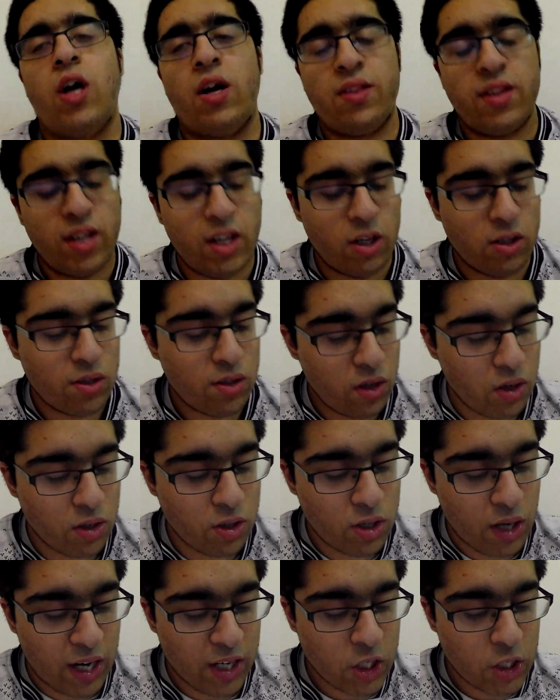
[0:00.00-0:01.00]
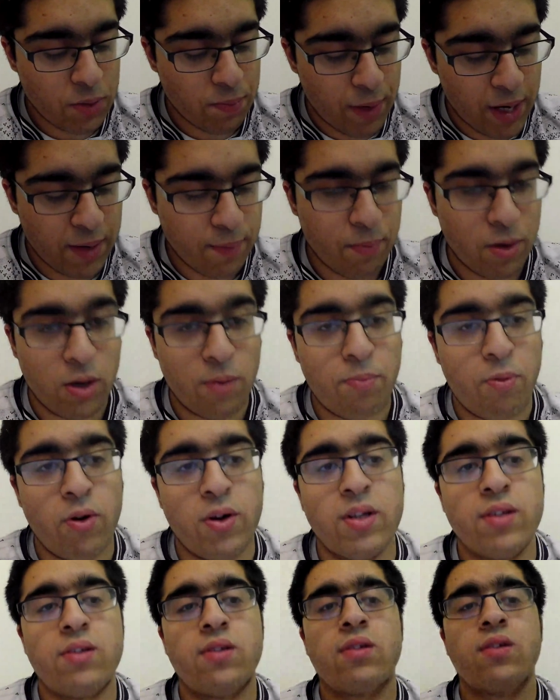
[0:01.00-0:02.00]
I think it's good to actually make bullet
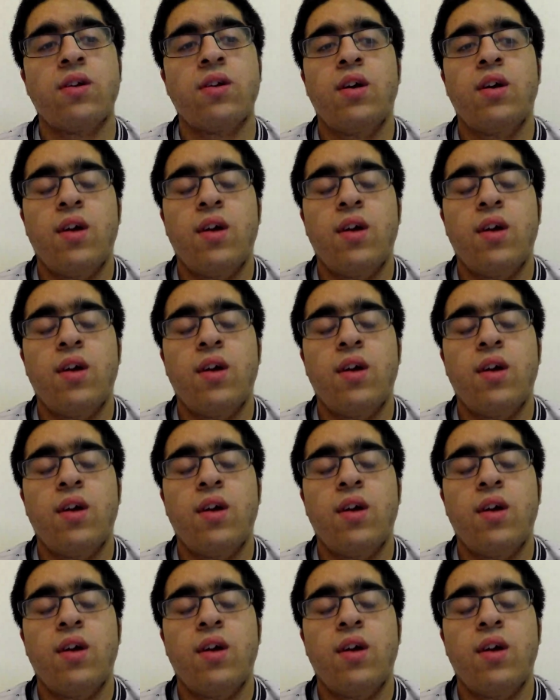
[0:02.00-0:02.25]
points